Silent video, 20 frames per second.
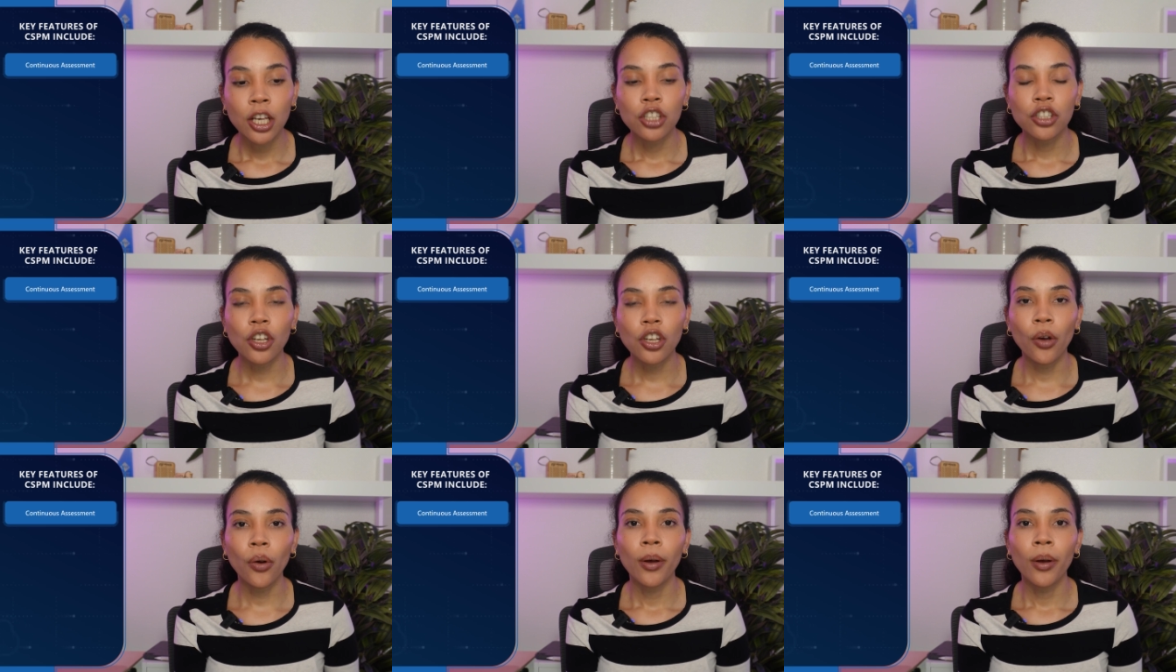
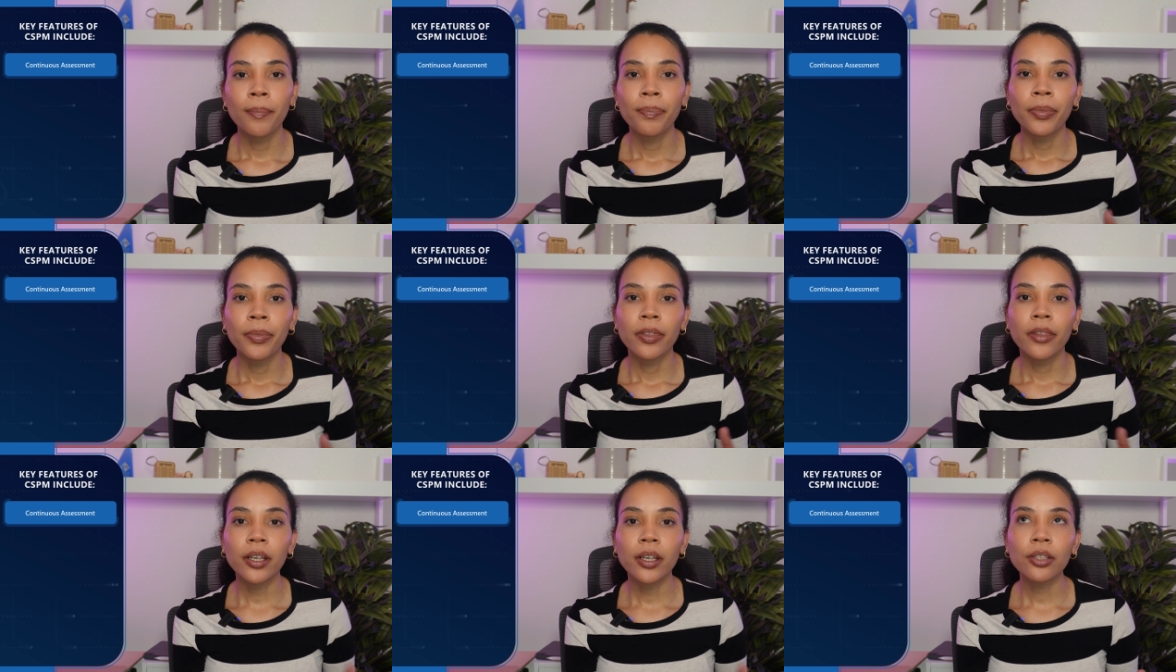So
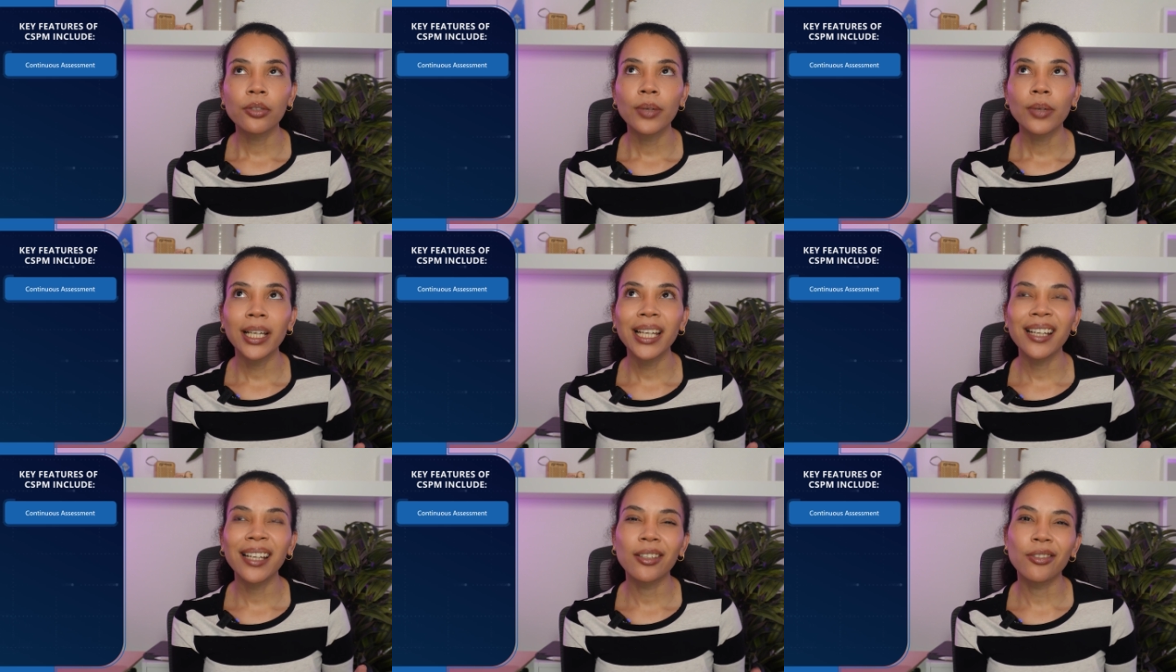this
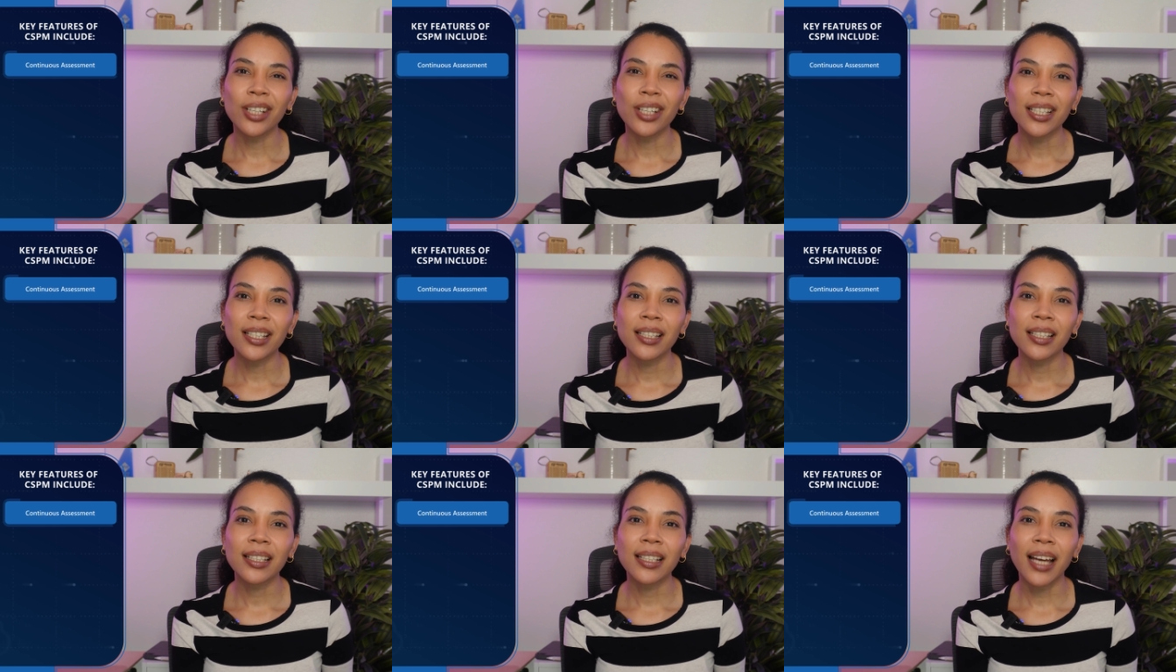really
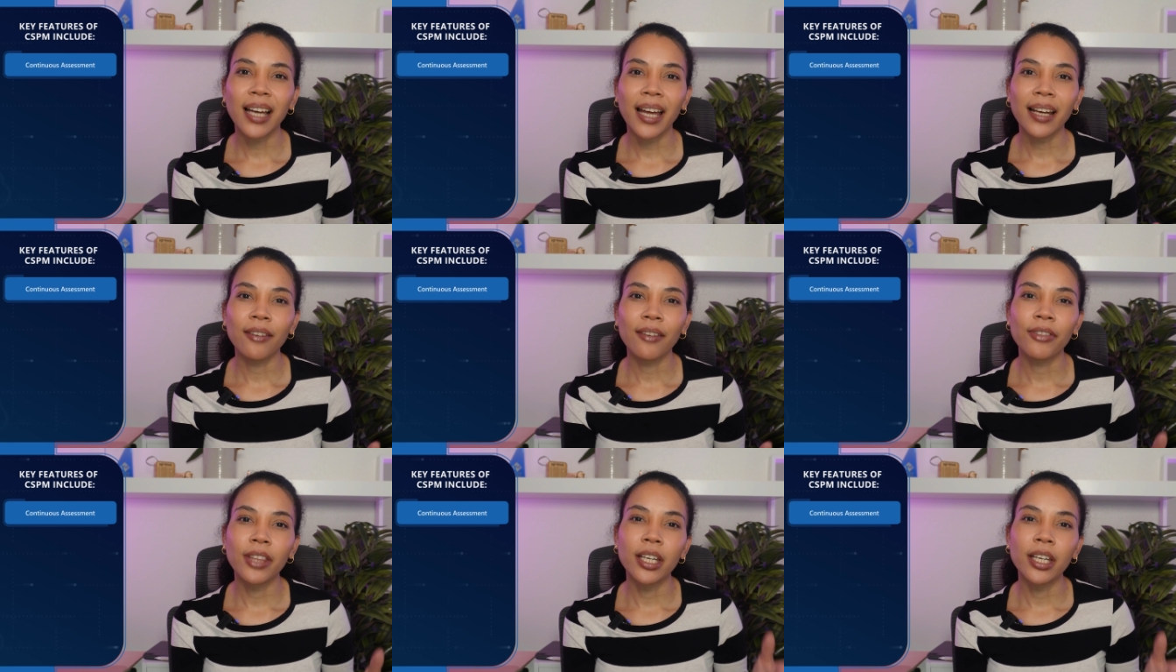addresses
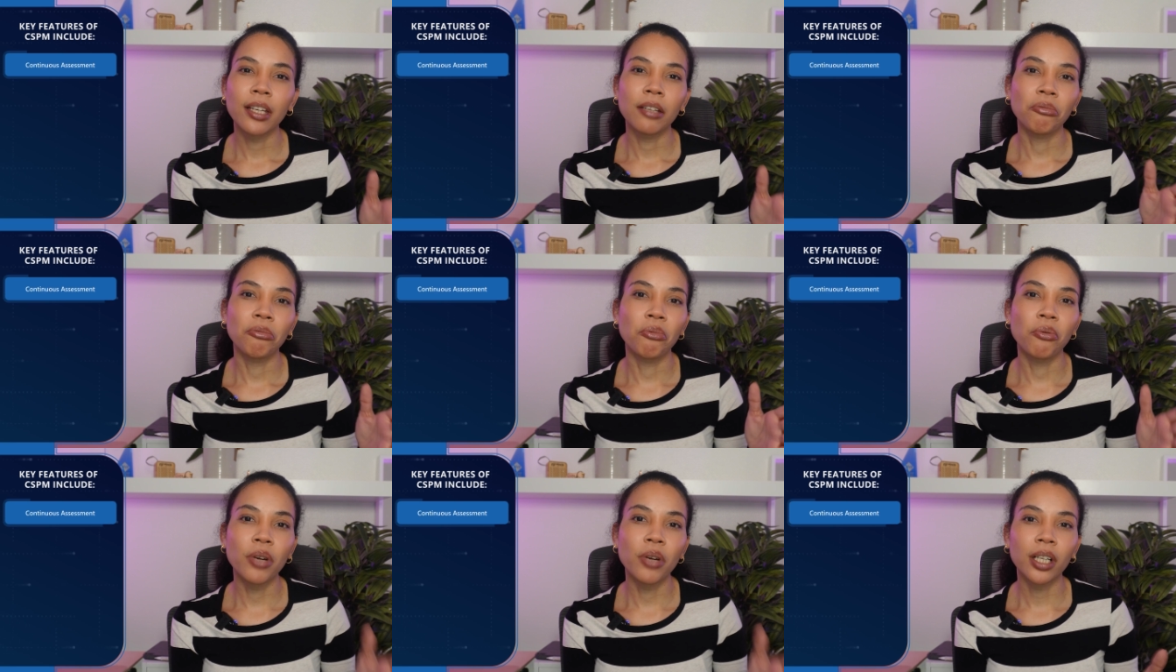kind of
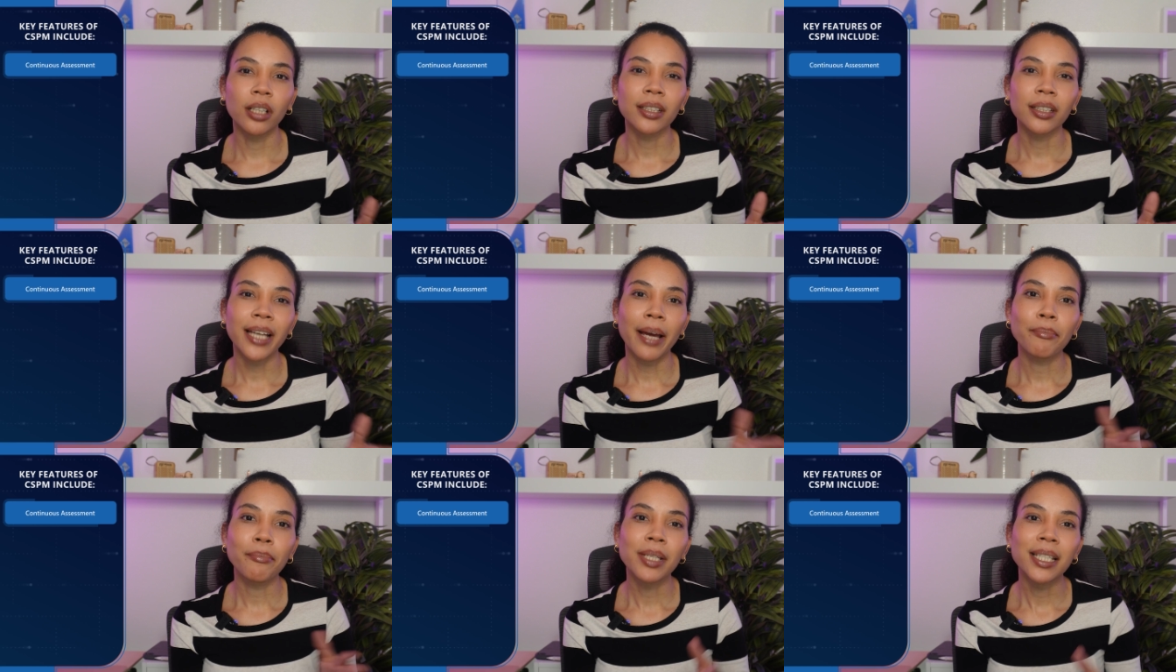the
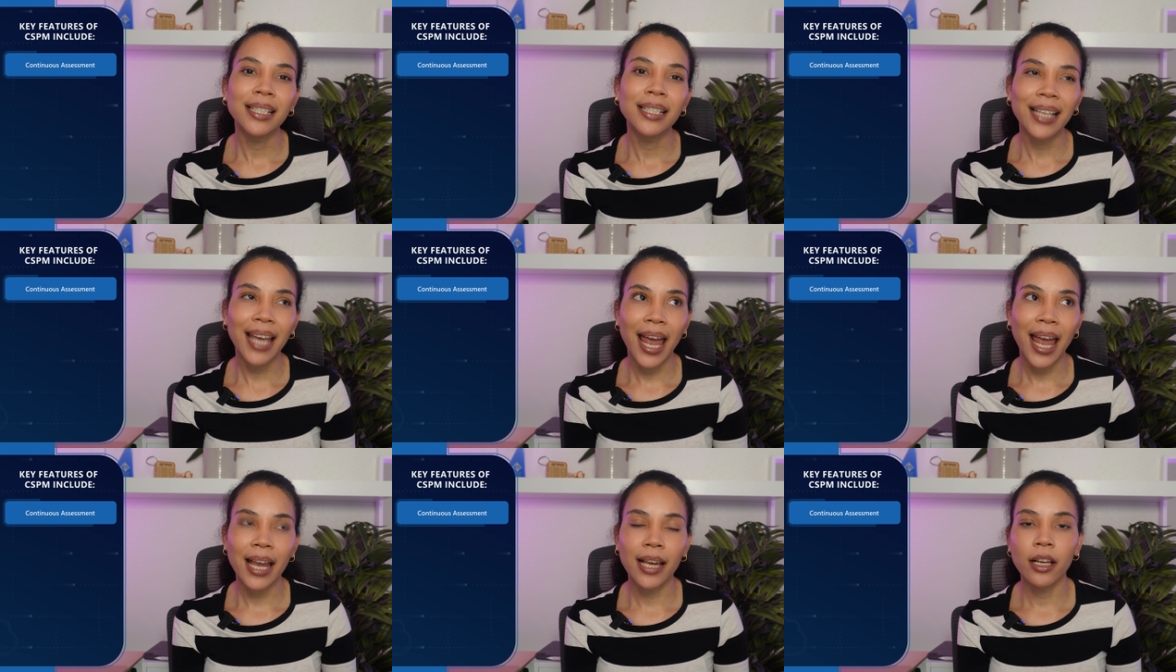real-time
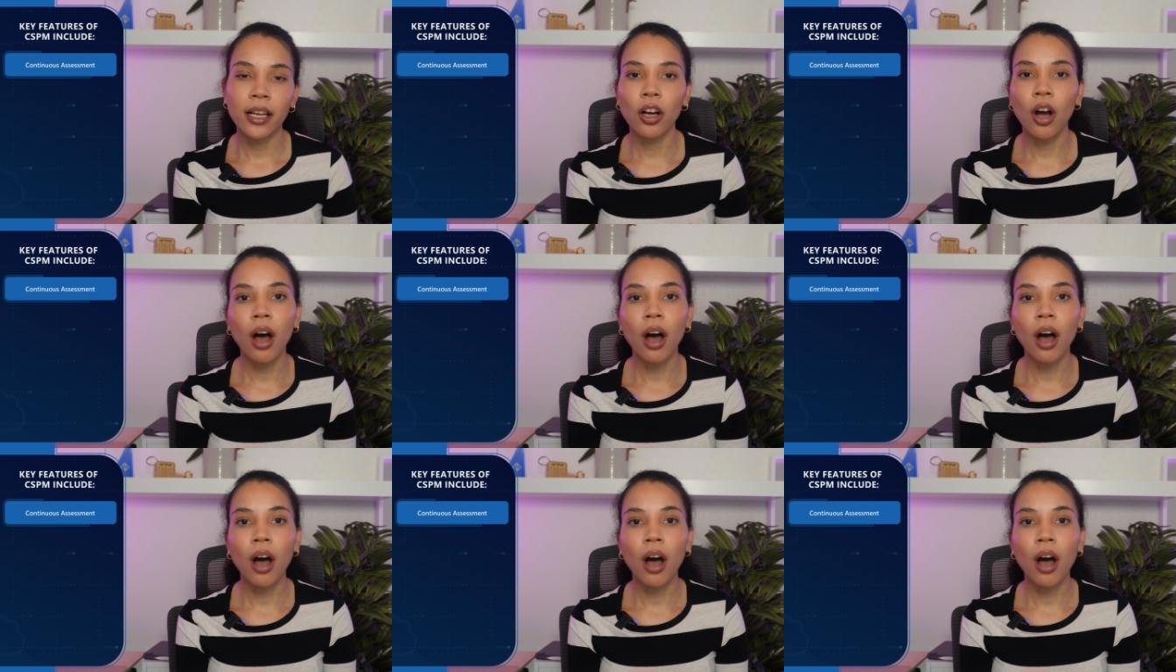scanning